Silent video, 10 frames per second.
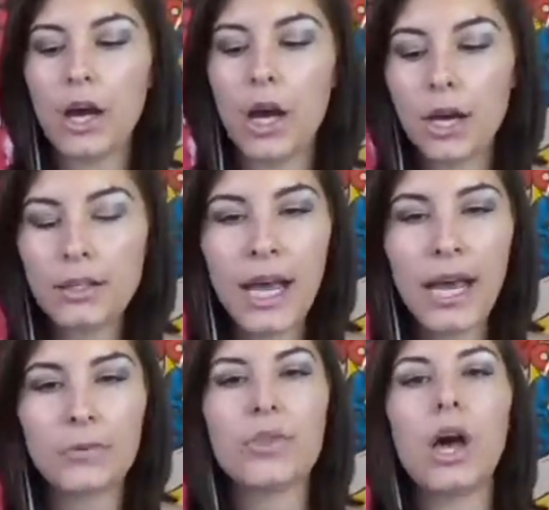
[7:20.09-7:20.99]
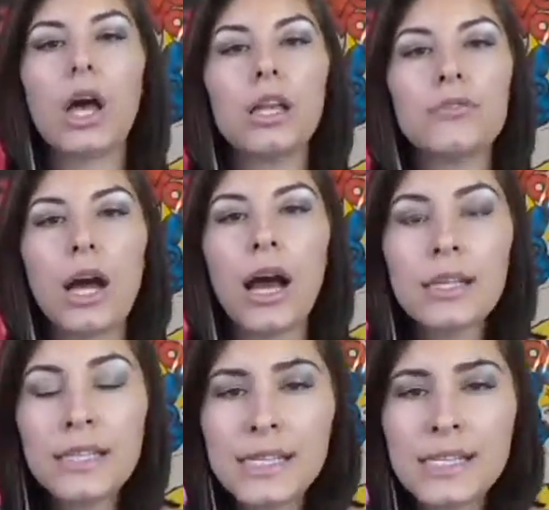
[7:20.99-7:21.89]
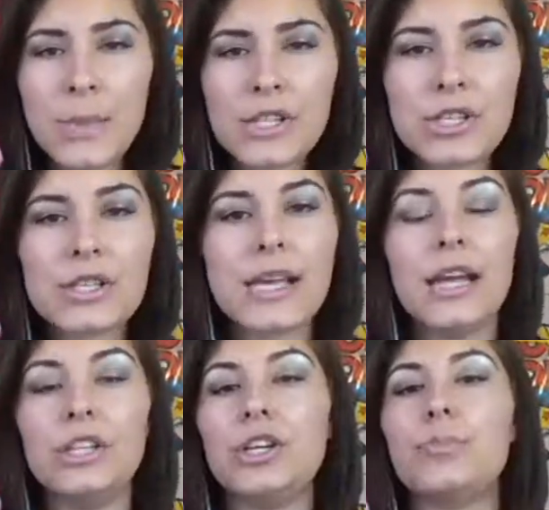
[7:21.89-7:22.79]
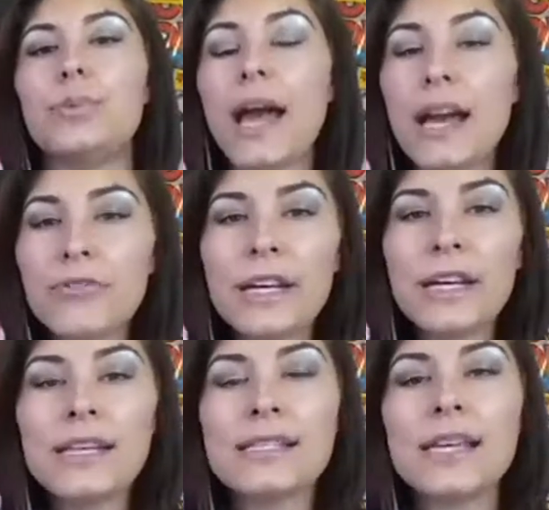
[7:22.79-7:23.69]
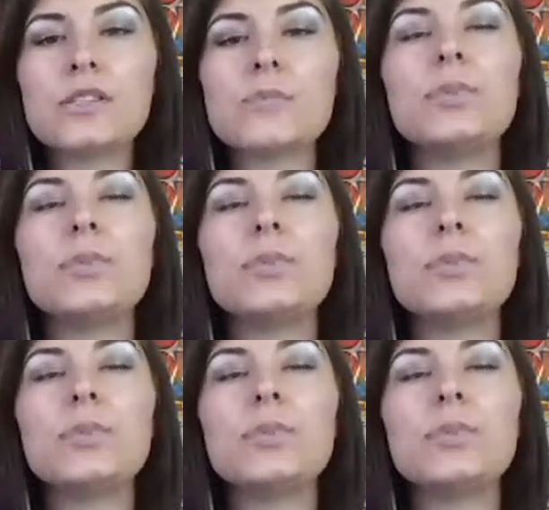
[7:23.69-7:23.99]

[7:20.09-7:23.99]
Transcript: online with all of your holiday specials and your Black Friday sales,